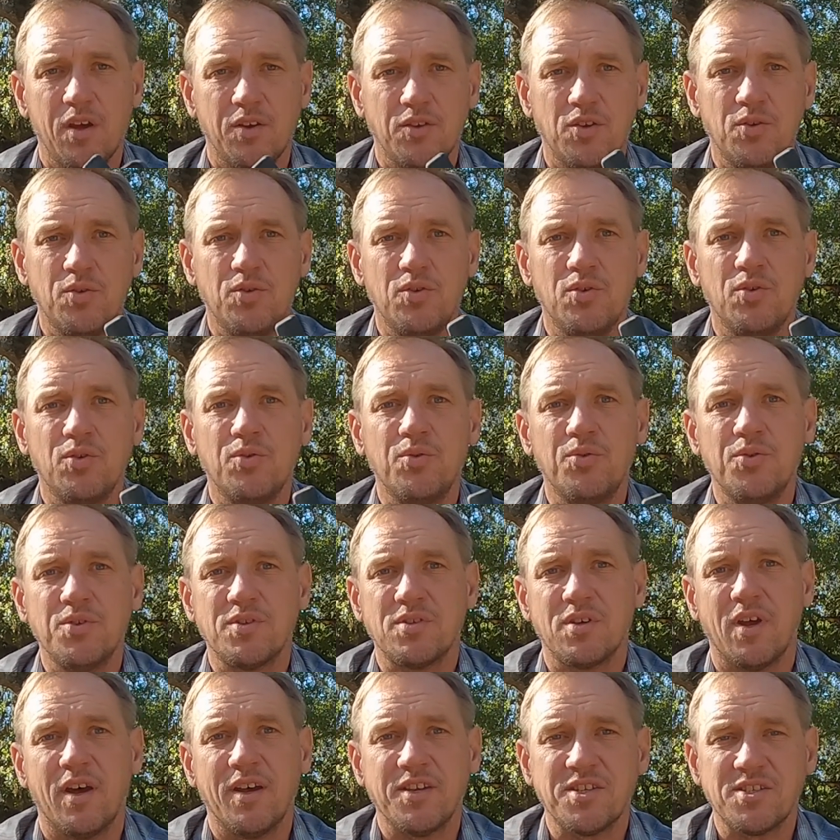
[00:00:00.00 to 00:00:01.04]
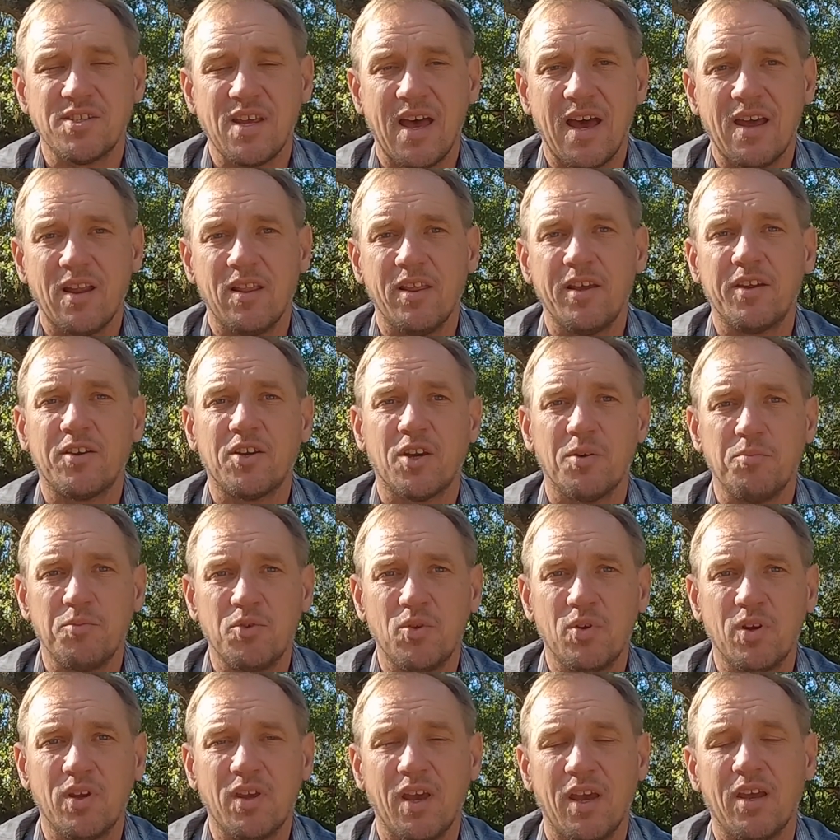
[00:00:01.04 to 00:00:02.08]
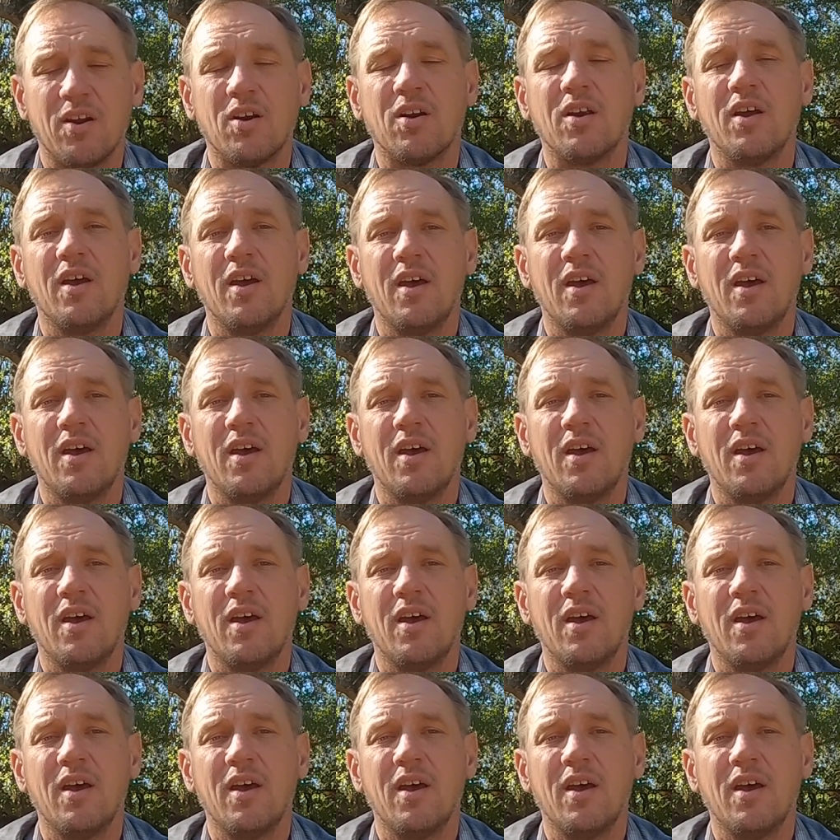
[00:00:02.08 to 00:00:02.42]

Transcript: You use a satellite communicator.